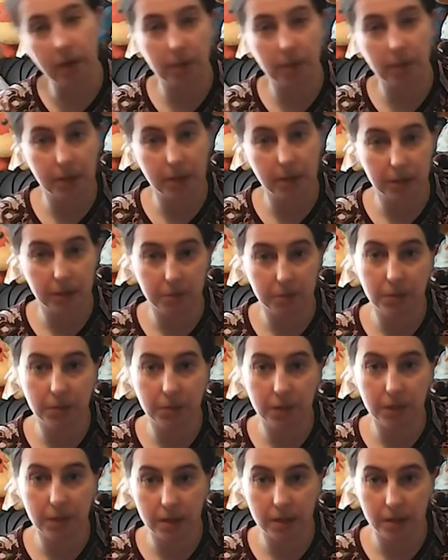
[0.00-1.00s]

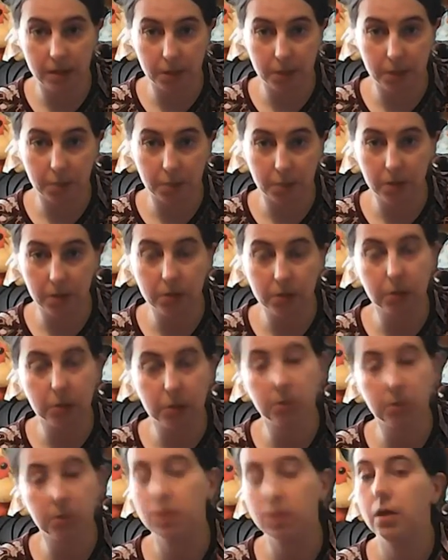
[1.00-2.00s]
items in this
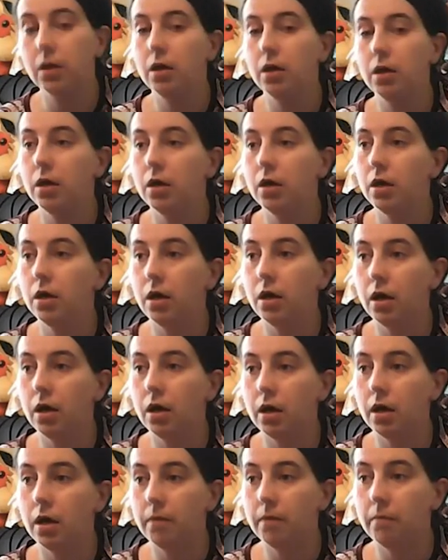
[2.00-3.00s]
box,
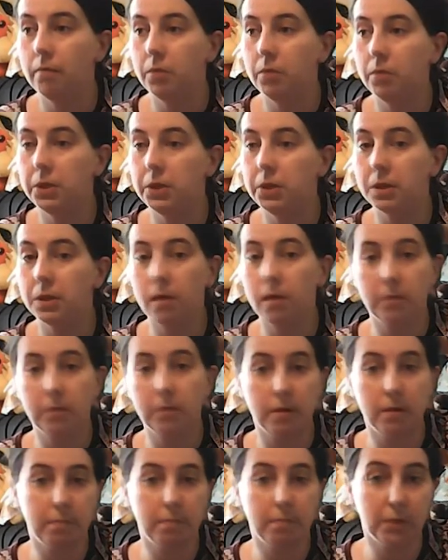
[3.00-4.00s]
which is either
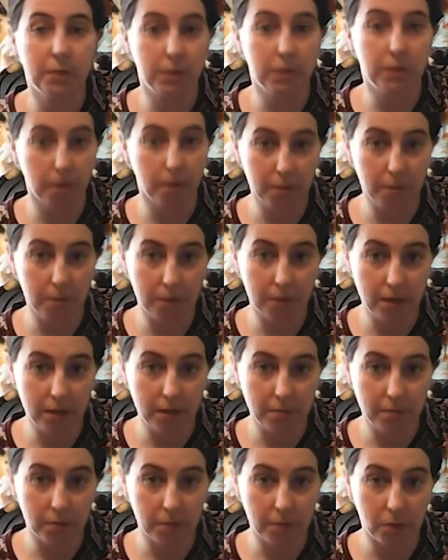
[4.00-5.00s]
going to stump
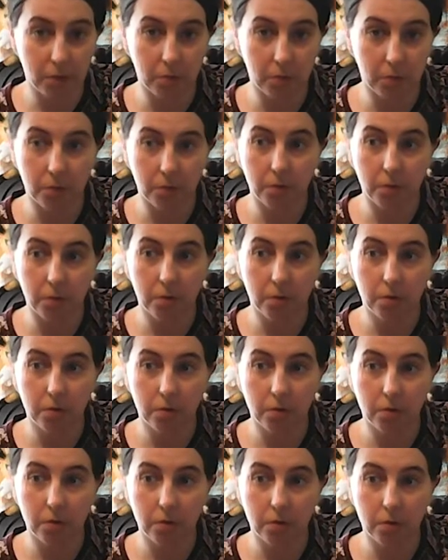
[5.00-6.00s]
me or
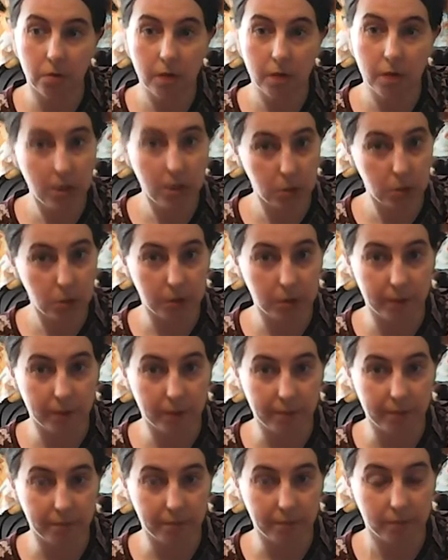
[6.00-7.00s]
interest
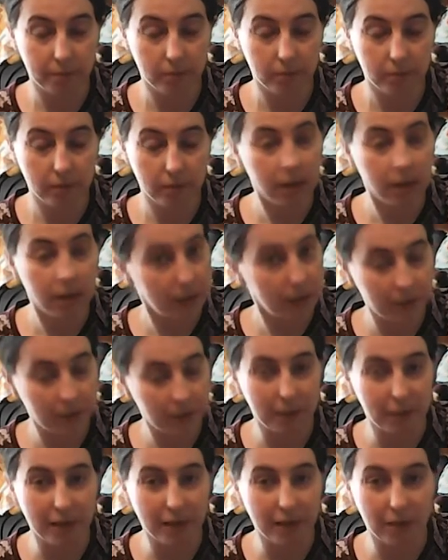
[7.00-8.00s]
me. Let's
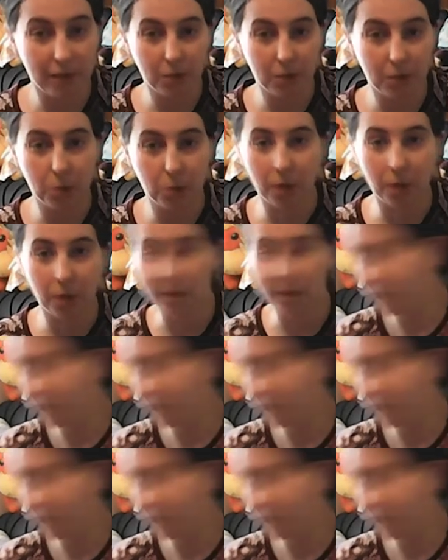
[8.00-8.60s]
find out which one.